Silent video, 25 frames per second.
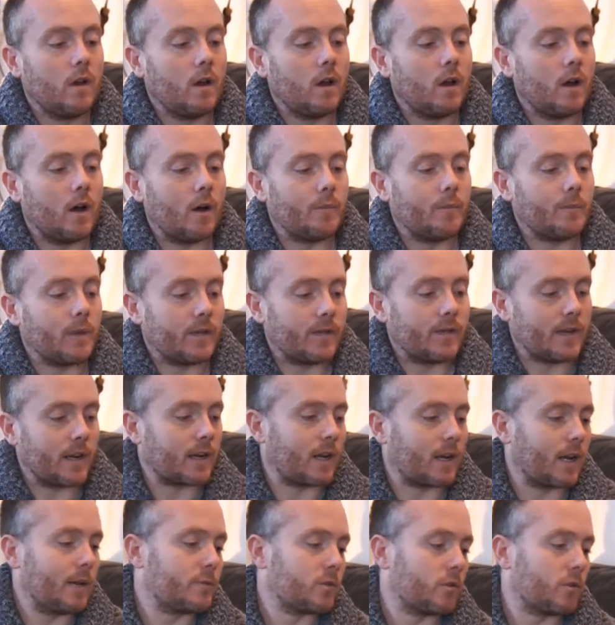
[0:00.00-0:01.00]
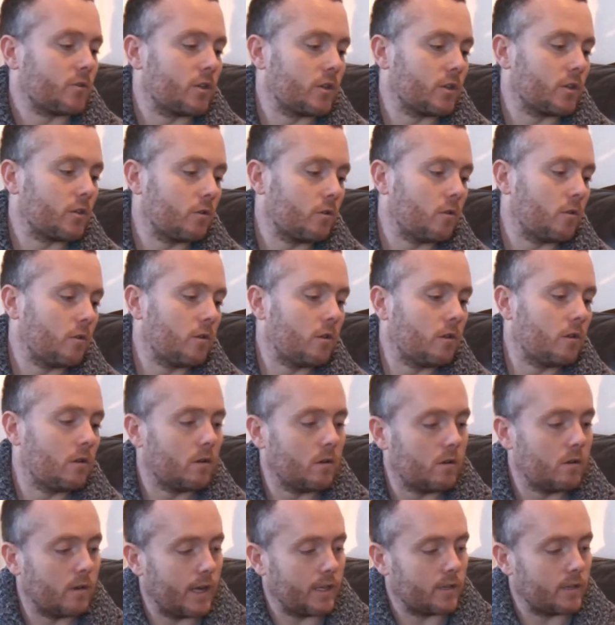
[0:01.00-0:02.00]
um, and that clips onto your
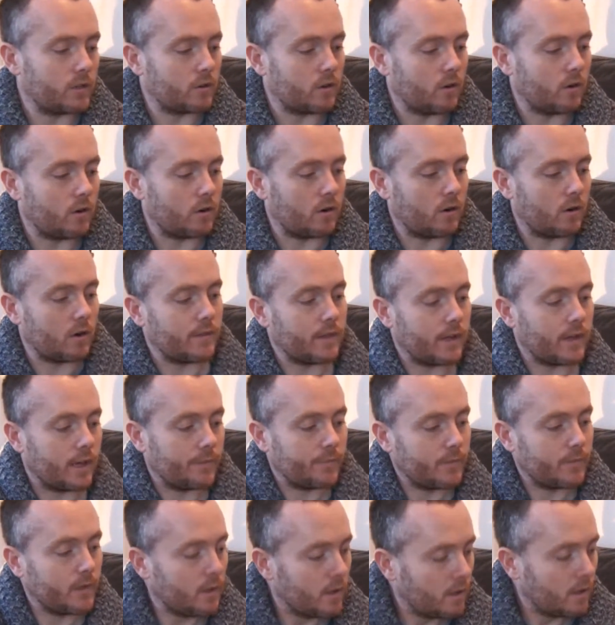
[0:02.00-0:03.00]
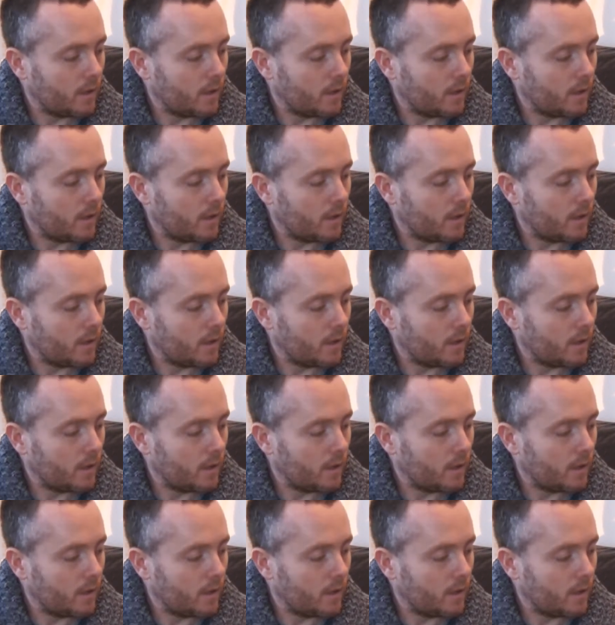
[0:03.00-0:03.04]
headstock like that,